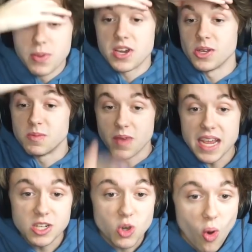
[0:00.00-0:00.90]
Because
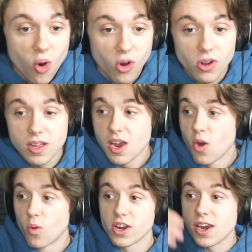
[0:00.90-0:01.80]
me and Corl
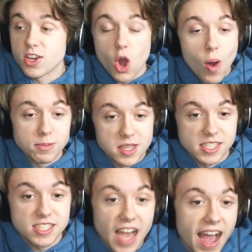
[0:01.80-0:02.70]
were gonna go up to the
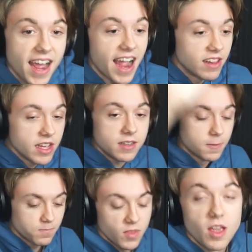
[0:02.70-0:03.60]
Sky Island
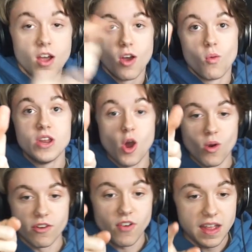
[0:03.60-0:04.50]
we know
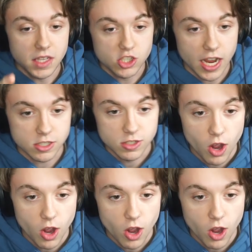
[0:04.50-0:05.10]
where to find the chest,